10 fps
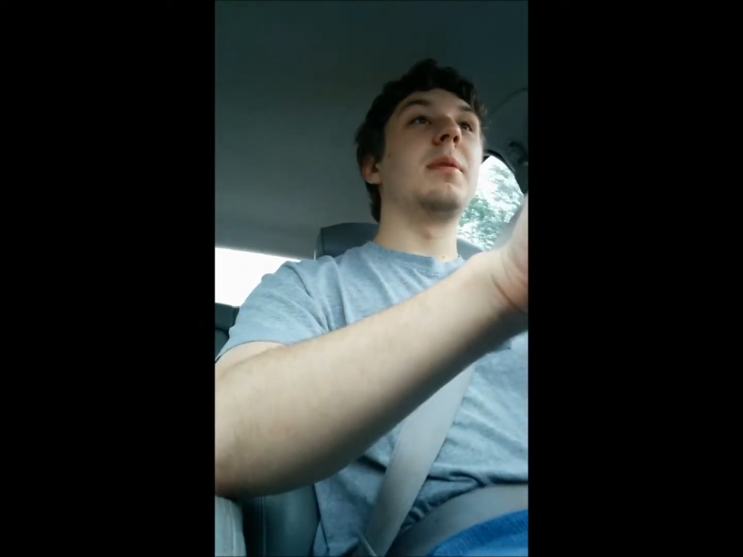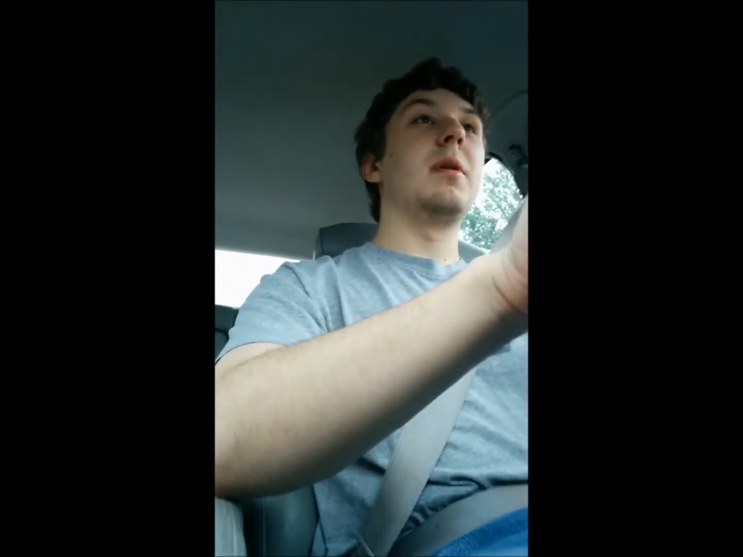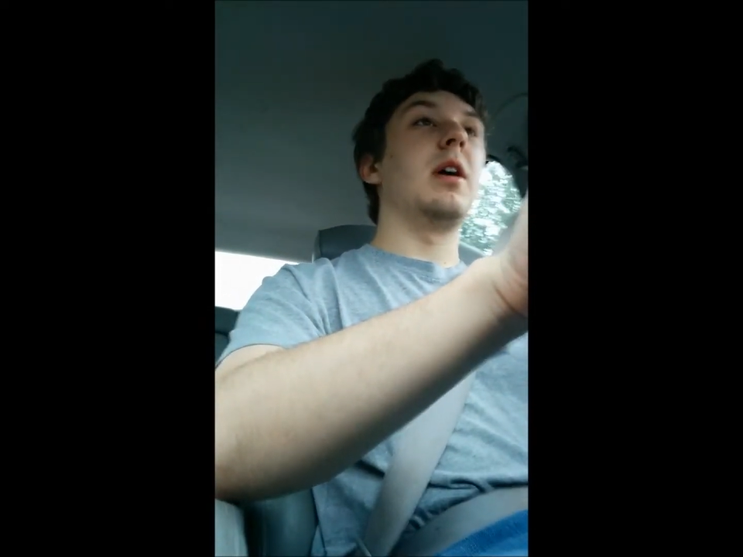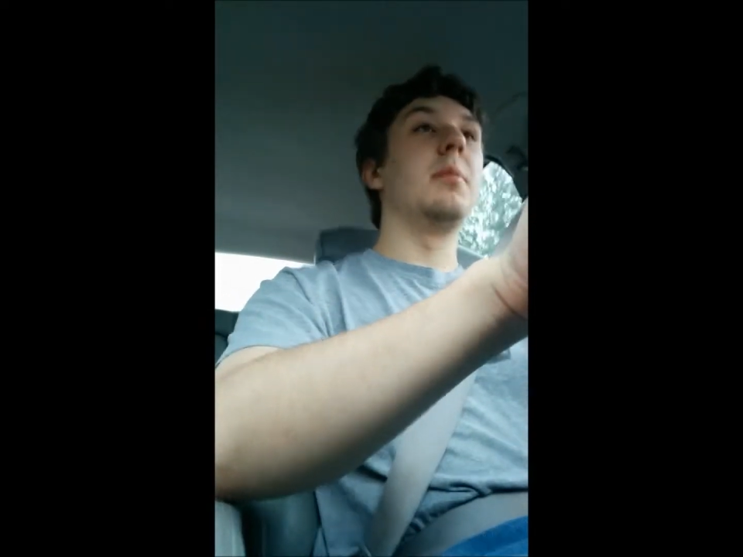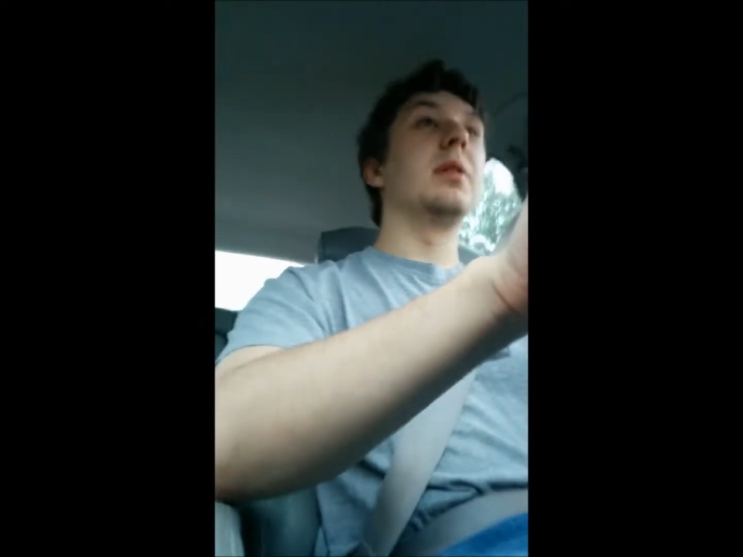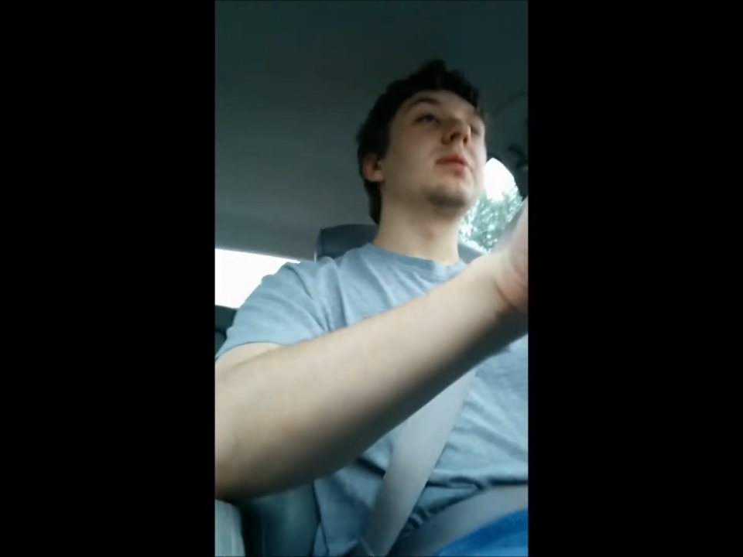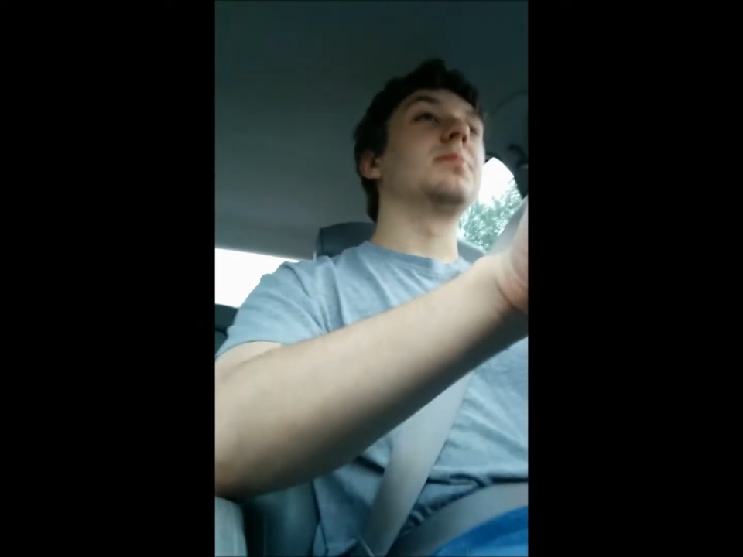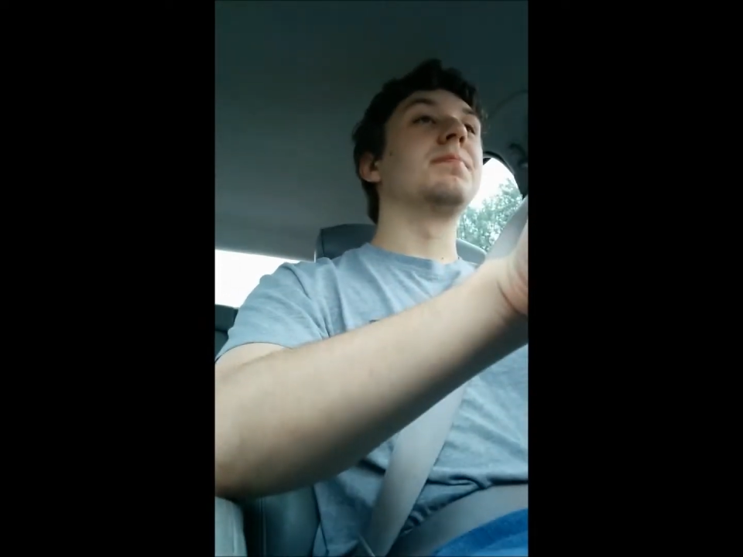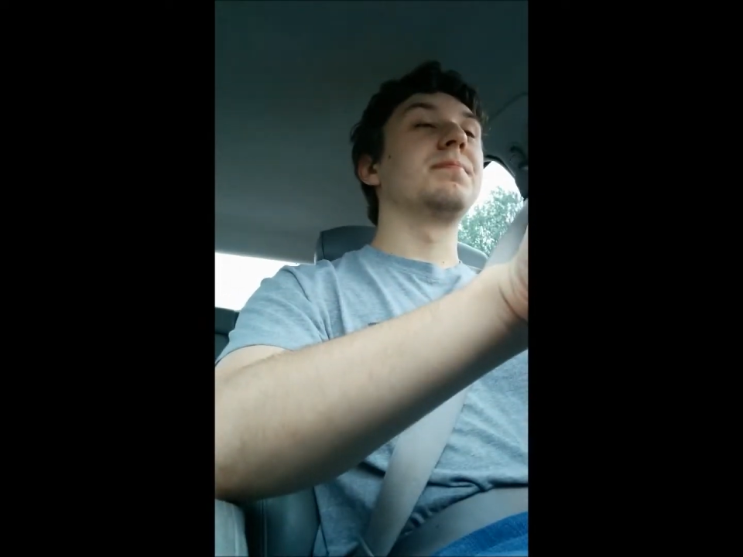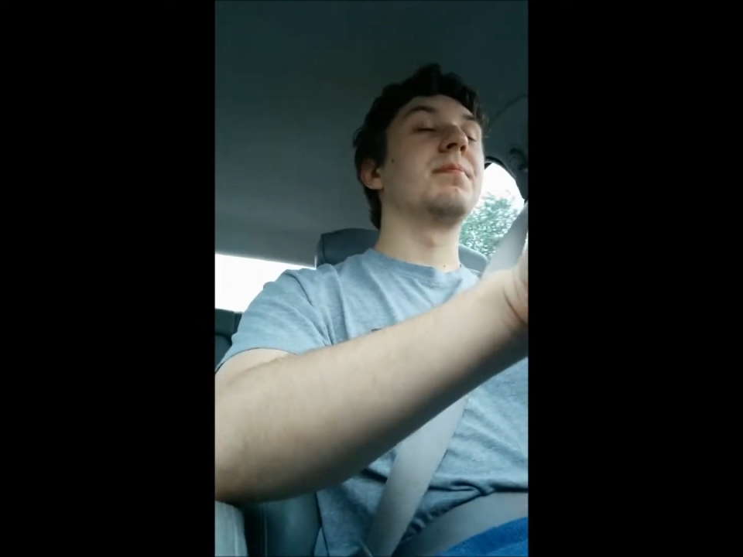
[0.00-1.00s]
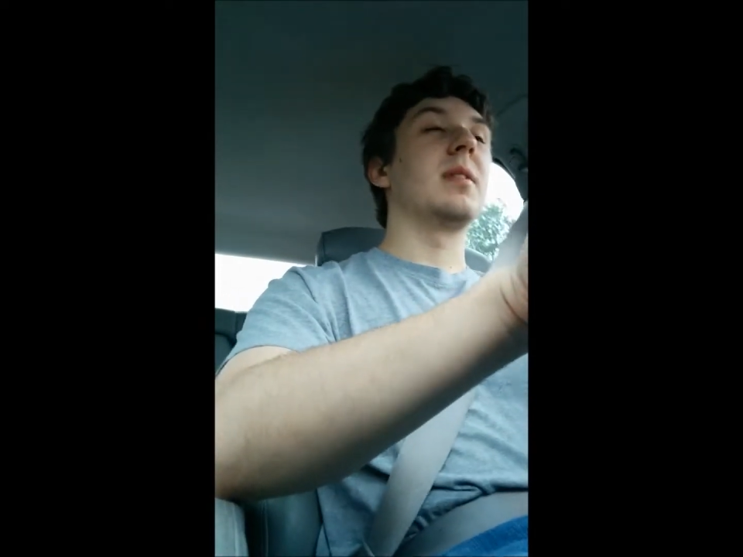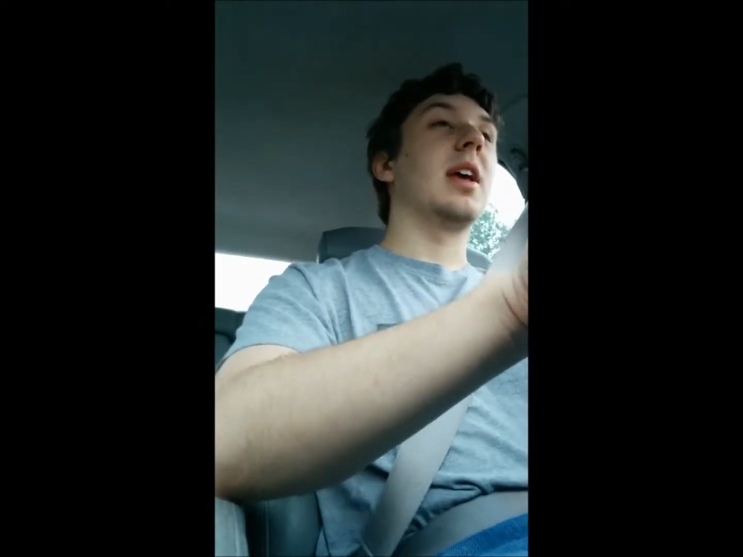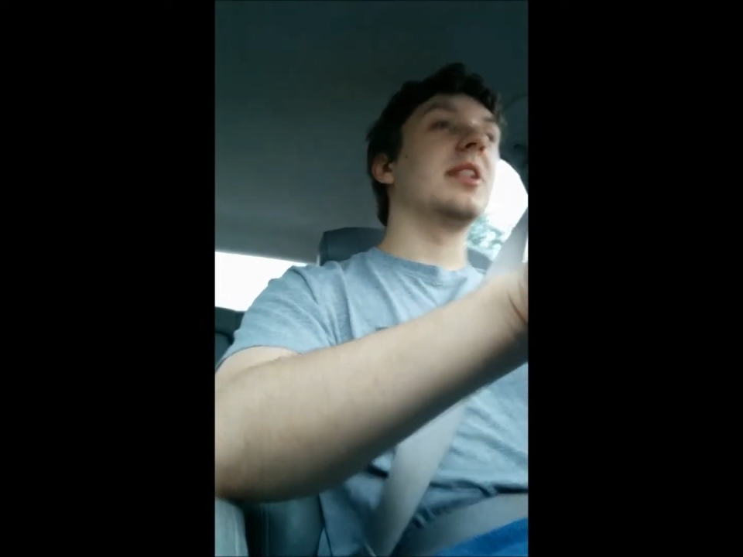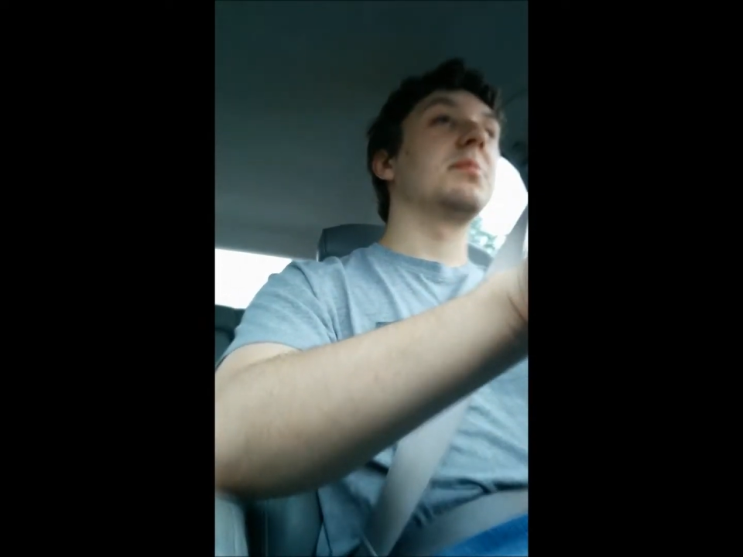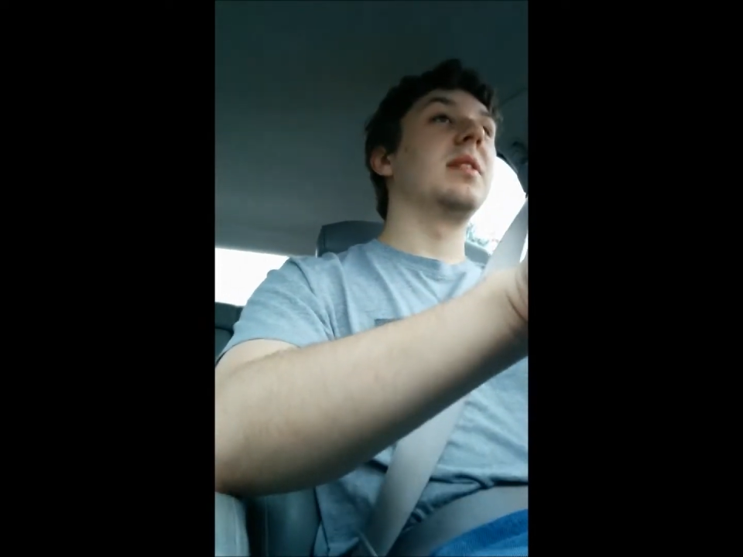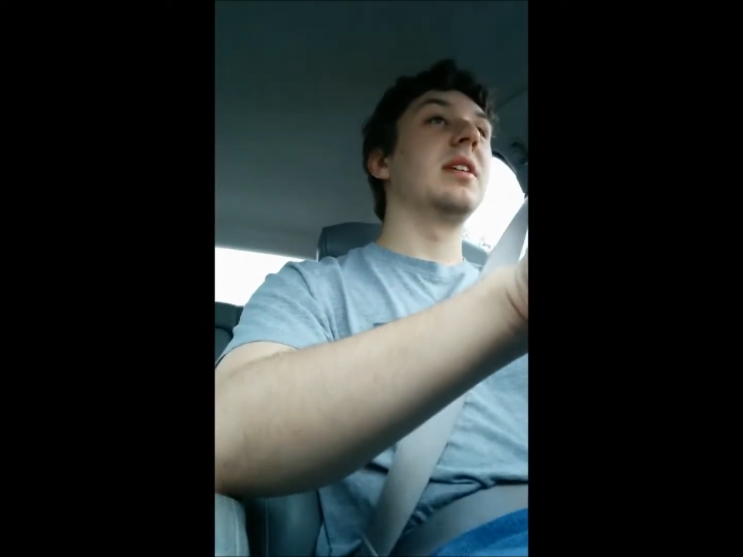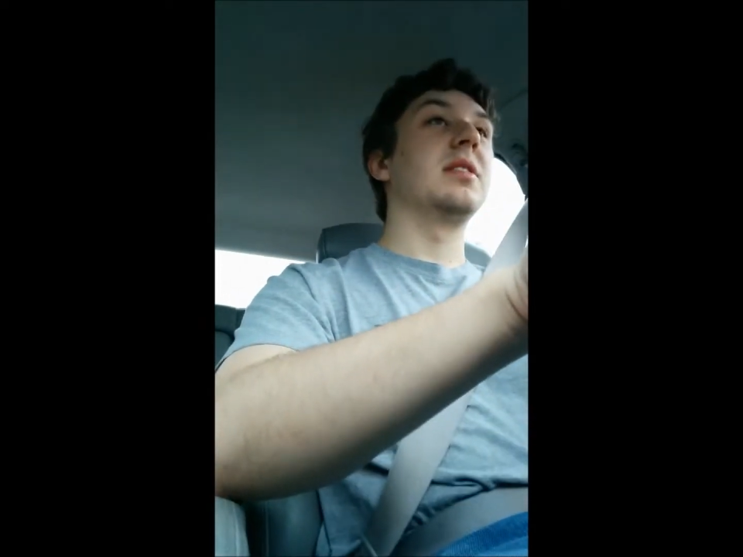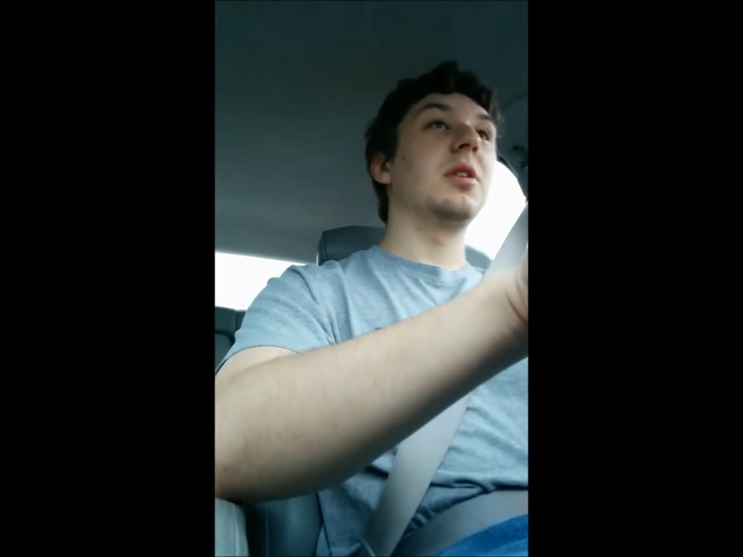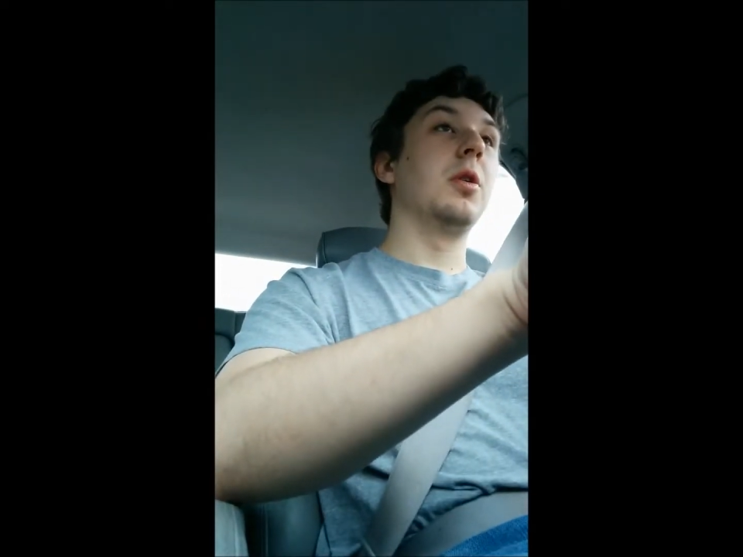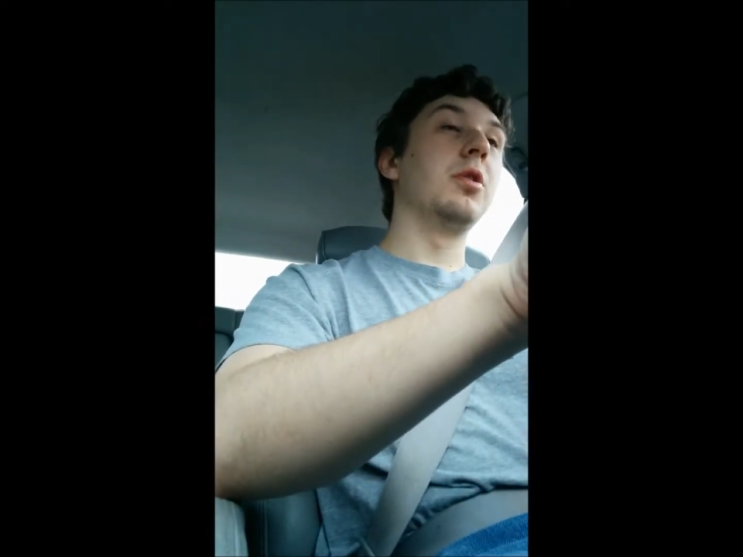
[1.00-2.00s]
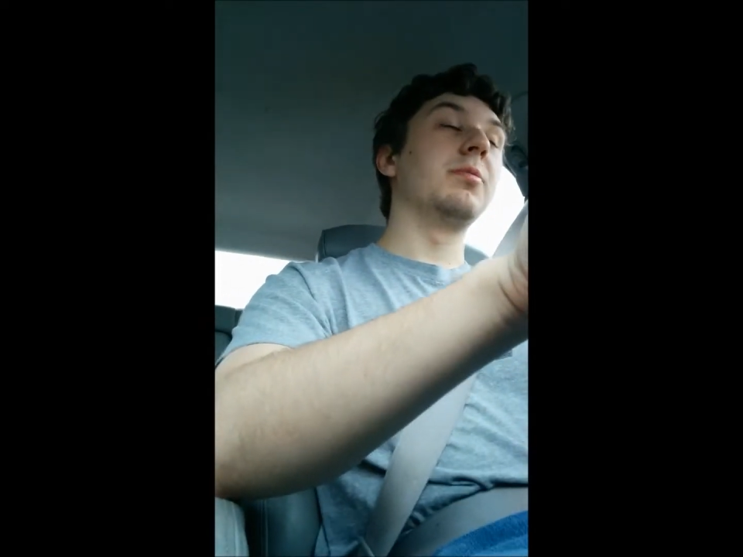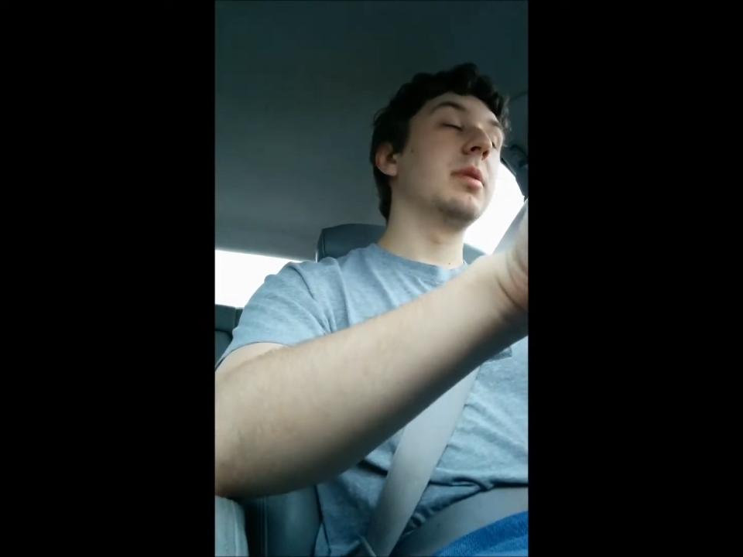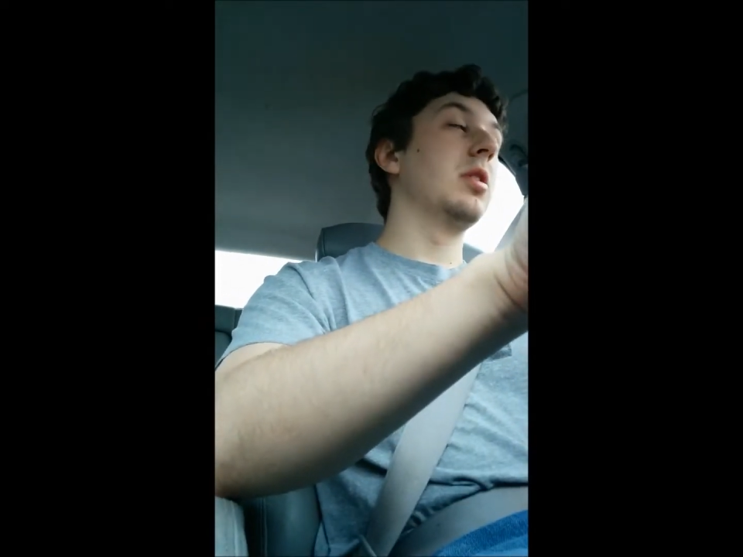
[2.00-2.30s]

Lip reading: my mom asked me, "So you've